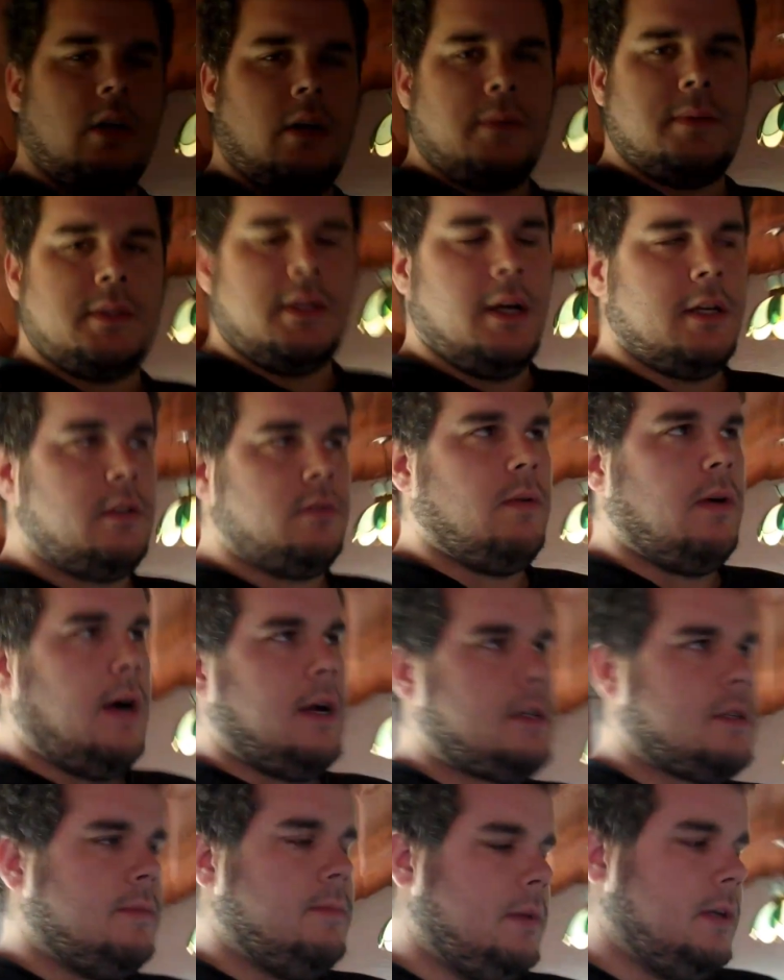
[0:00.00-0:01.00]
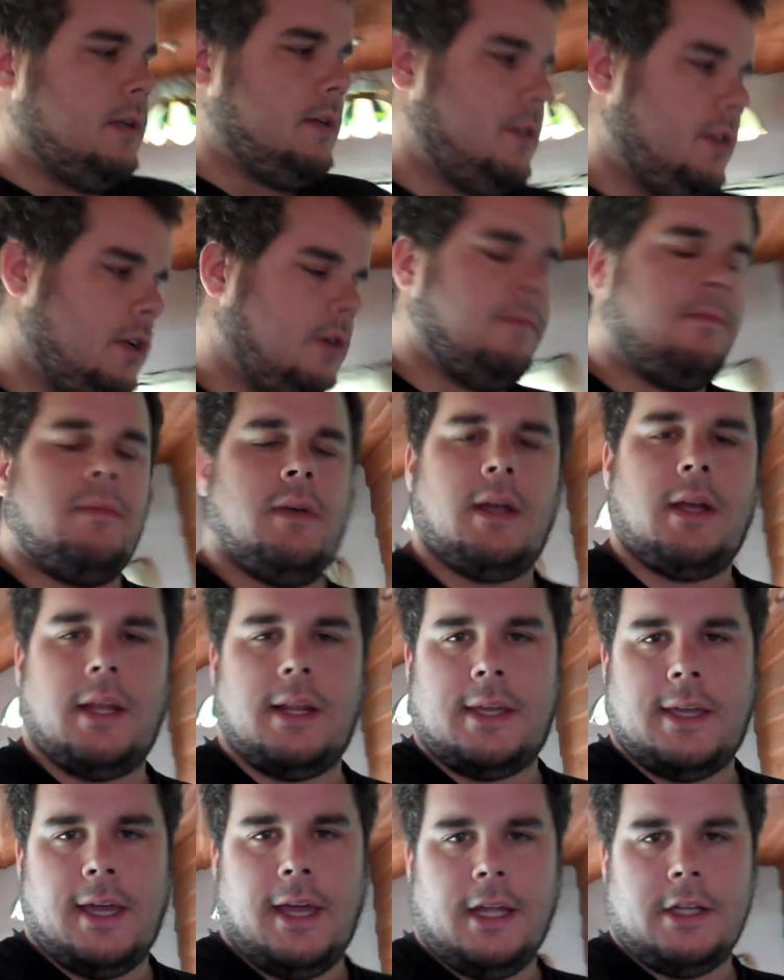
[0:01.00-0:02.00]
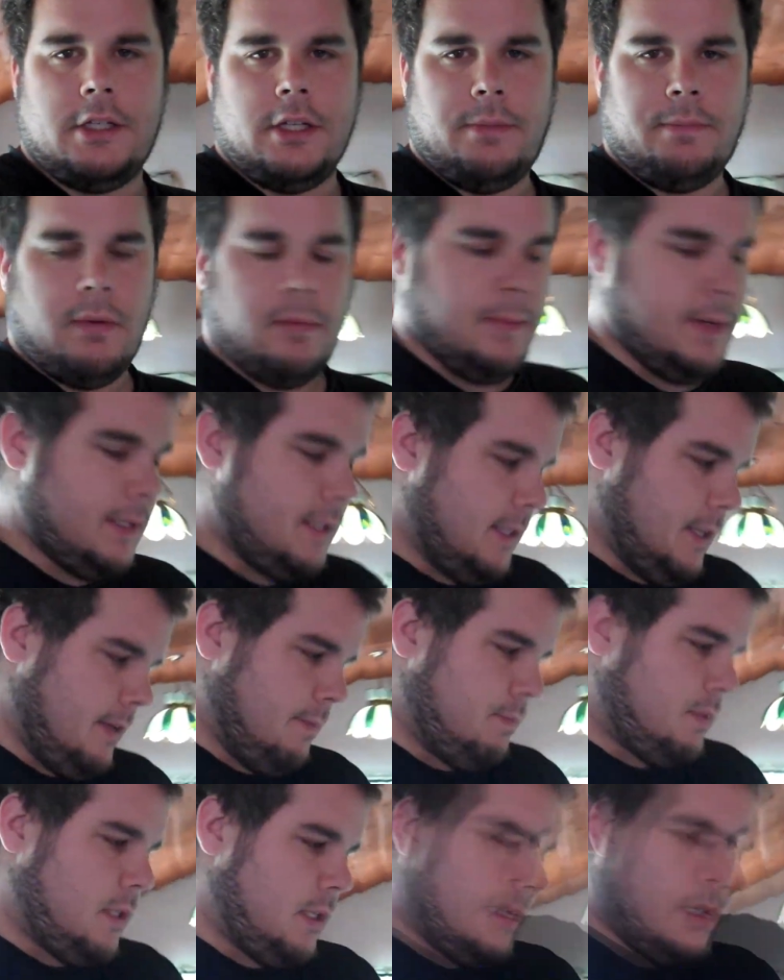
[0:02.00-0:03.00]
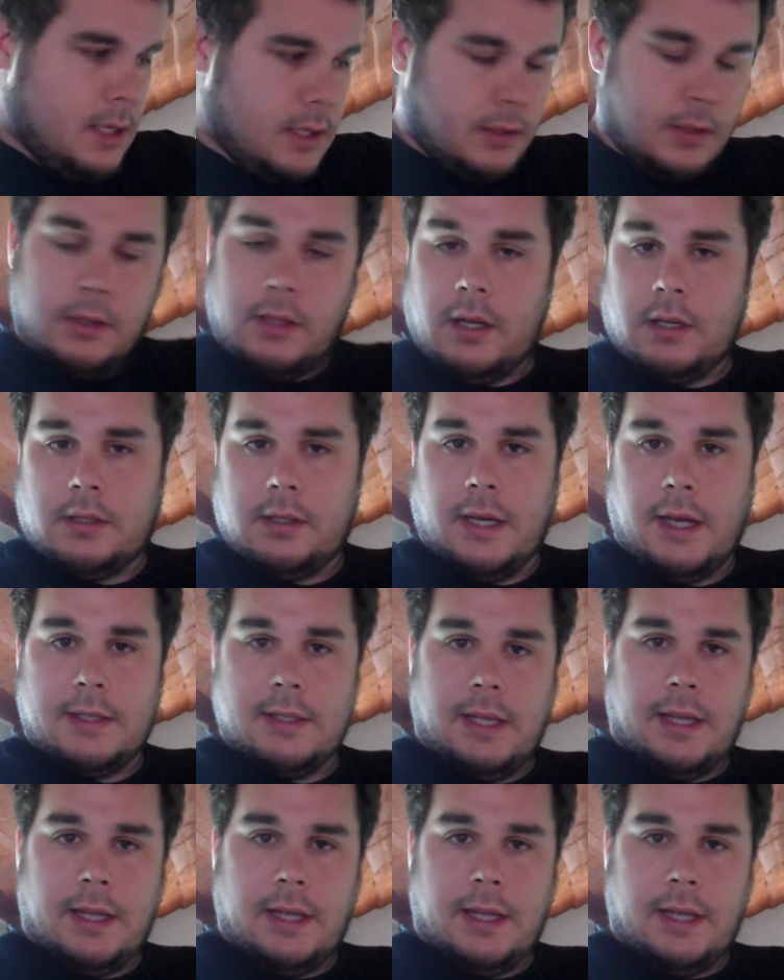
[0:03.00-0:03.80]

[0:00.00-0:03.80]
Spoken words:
go upstairs and watch some YouTube. I gotta catch up on my subs. So, talk to you guys